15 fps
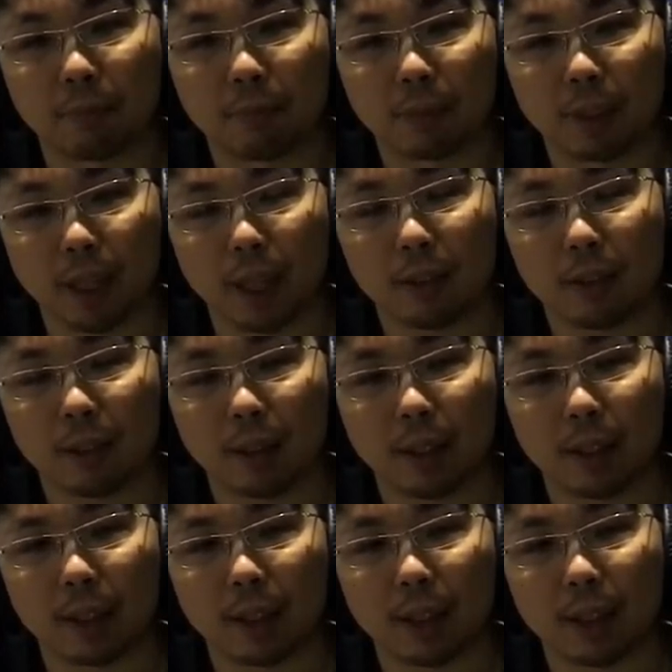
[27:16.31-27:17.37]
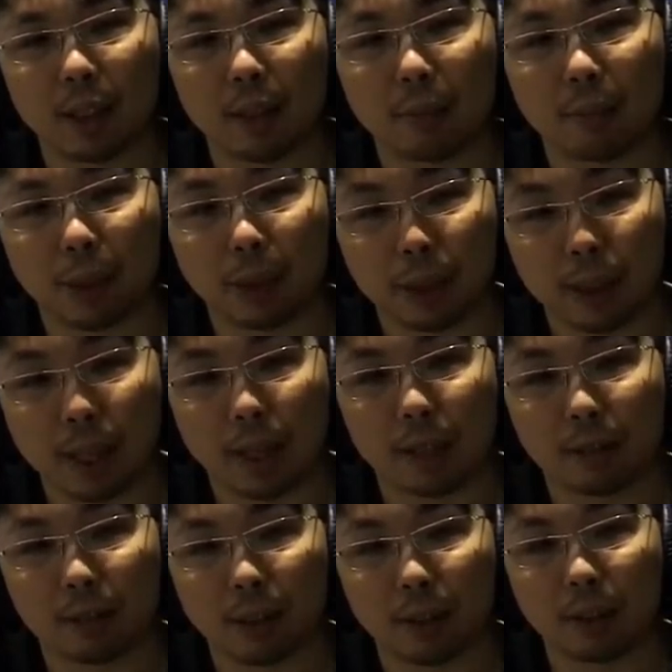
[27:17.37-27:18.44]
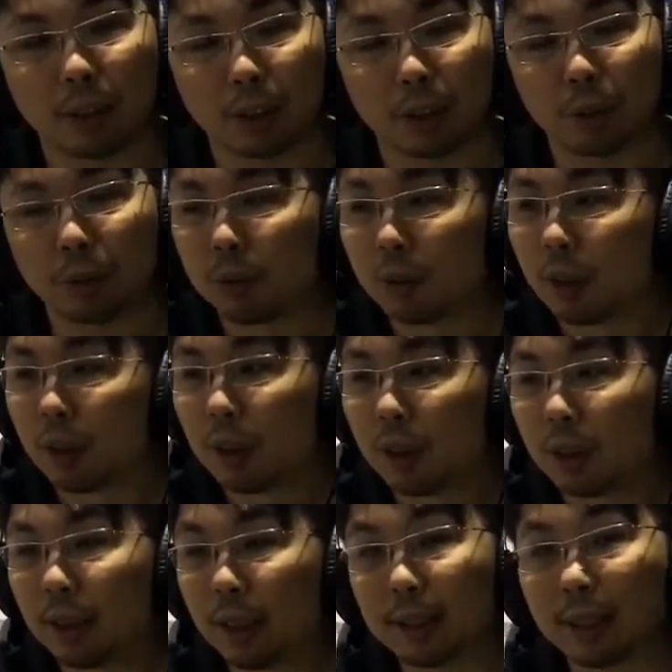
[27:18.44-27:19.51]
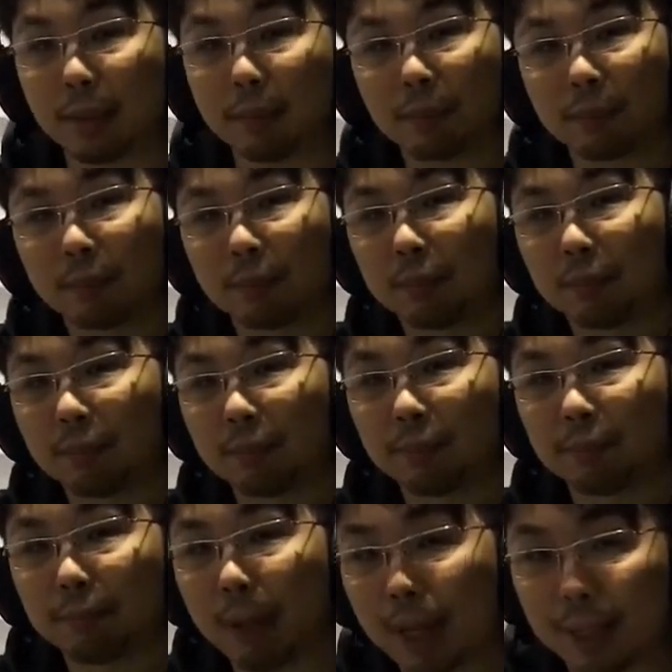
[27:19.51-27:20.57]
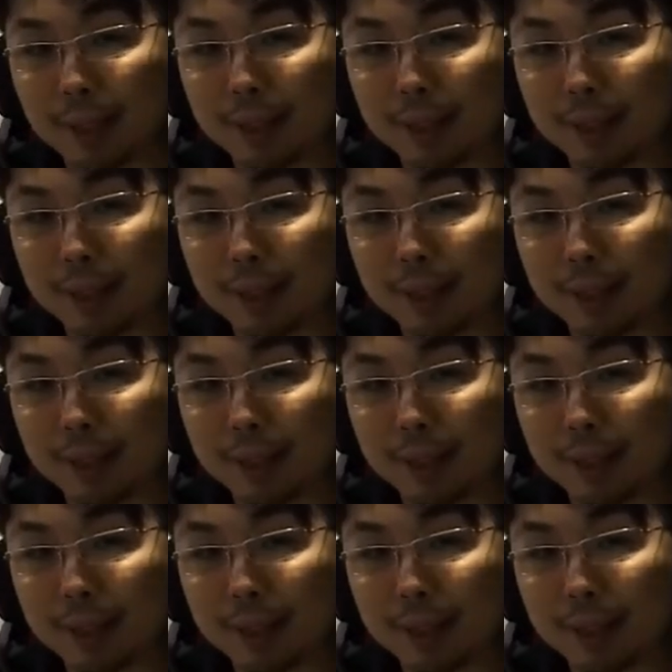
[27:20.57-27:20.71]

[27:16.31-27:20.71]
Yeah, and practice hard. I'll see you next time. Bye.